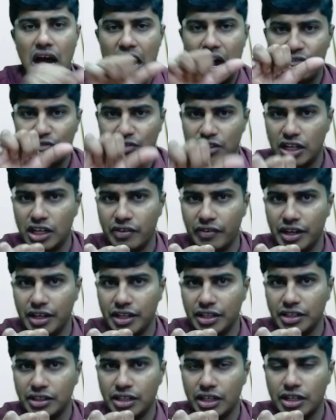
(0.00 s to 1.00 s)
After
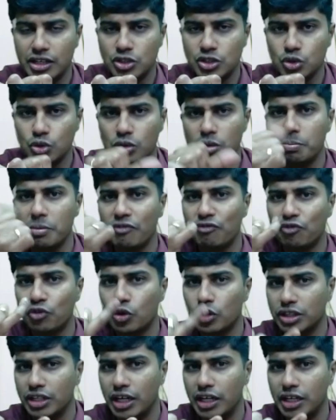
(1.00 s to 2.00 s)
twenty-third June,
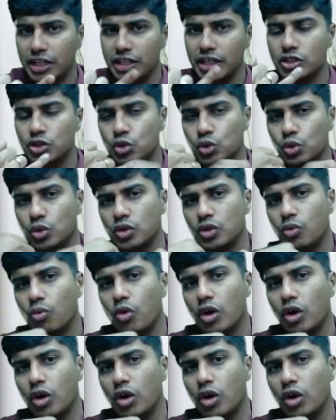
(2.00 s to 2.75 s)
before thirtieth June,